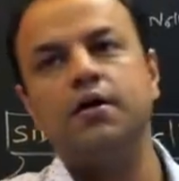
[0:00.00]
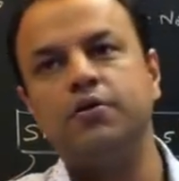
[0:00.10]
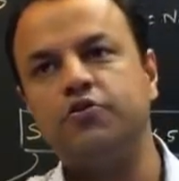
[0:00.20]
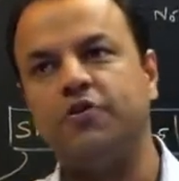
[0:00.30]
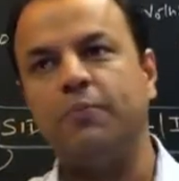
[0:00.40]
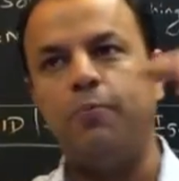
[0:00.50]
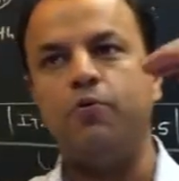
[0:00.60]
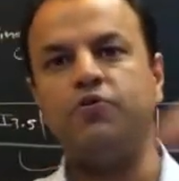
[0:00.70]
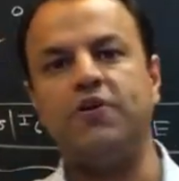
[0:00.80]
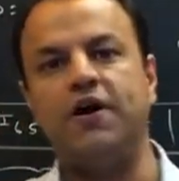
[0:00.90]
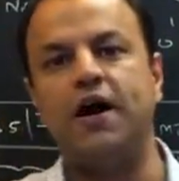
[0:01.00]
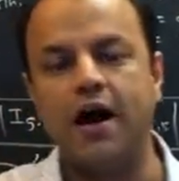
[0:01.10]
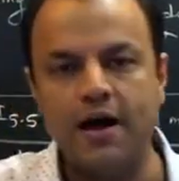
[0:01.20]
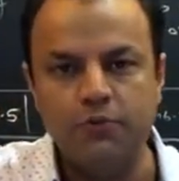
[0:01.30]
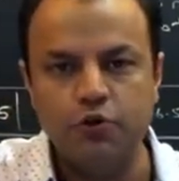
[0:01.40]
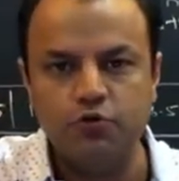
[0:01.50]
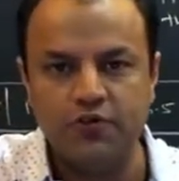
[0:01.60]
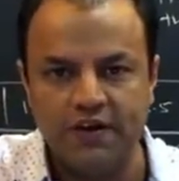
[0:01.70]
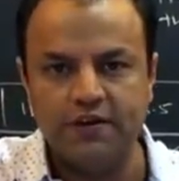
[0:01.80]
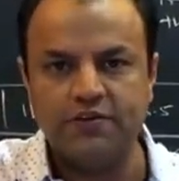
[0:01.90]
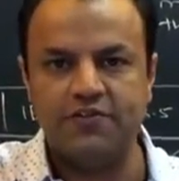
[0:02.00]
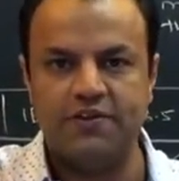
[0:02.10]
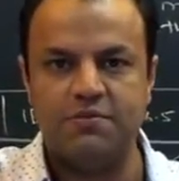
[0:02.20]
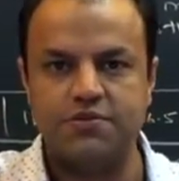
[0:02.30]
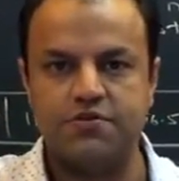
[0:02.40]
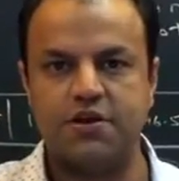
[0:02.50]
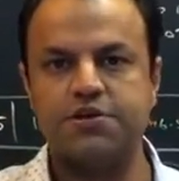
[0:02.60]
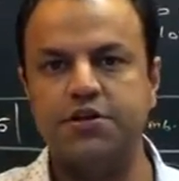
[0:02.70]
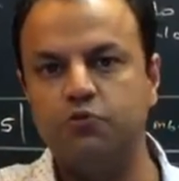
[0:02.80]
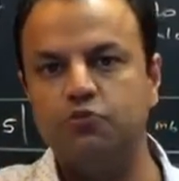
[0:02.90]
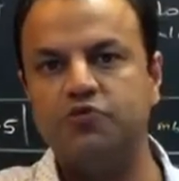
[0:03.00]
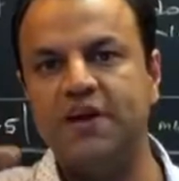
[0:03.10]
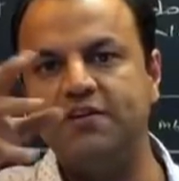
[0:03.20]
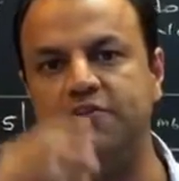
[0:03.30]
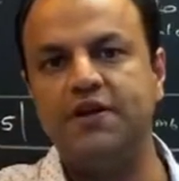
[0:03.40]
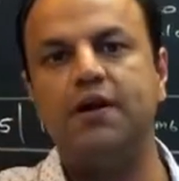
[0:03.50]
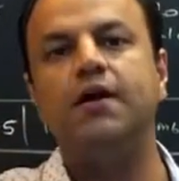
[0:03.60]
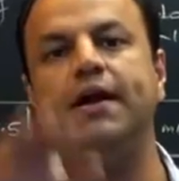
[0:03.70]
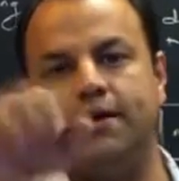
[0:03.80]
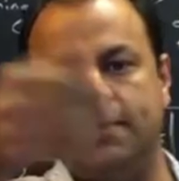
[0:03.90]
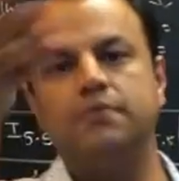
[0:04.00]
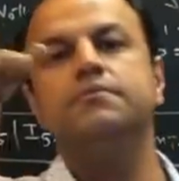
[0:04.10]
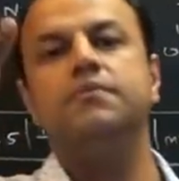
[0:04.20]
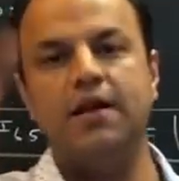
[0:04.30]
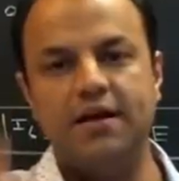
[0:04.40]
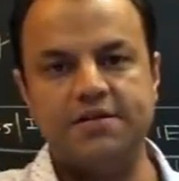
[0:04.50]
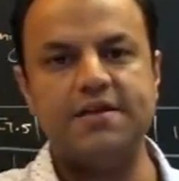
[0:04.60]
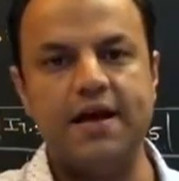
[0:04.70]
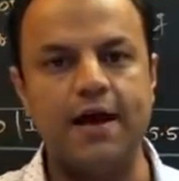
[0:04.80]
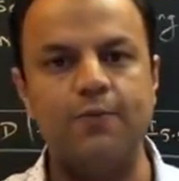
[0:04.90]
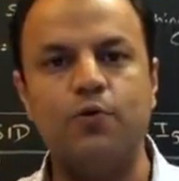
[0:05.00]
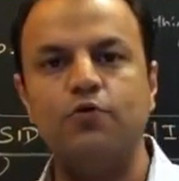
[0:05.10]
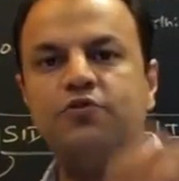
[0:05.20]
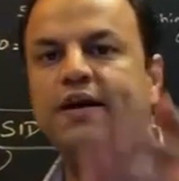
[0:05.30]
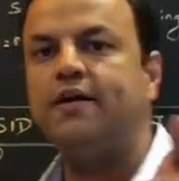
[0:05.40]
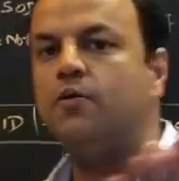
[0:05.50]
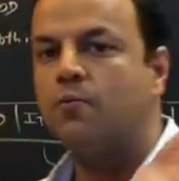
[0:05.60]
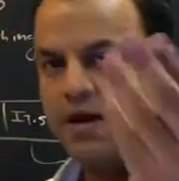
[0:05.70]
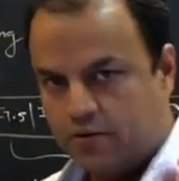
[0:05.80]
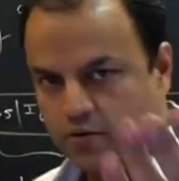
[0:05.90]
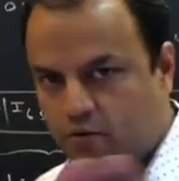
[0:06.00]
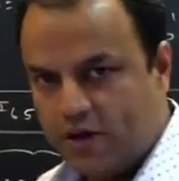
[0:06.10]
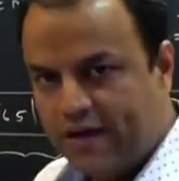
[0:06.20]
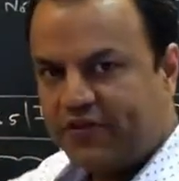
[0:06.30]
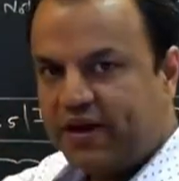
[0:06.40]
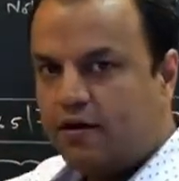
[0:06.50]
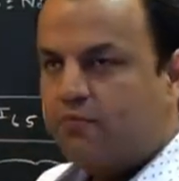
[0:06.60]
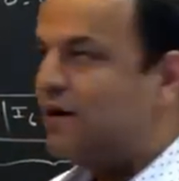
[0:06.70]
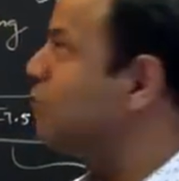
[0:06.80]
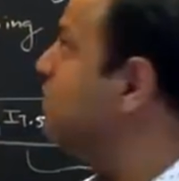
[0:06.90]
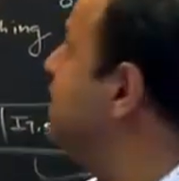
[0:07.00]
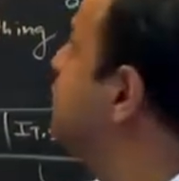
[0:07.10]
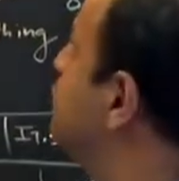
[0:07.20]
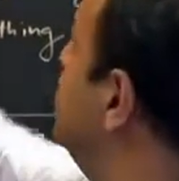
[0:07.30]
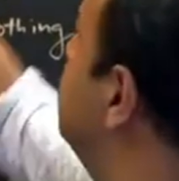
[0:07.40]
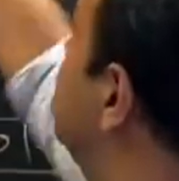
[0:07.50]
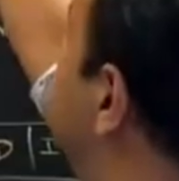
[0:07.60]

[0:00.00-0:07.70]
suppose I am using SIM instruction to send serial data. Let's say I want to send a 1. Okay, send a 1 on the SOD pin.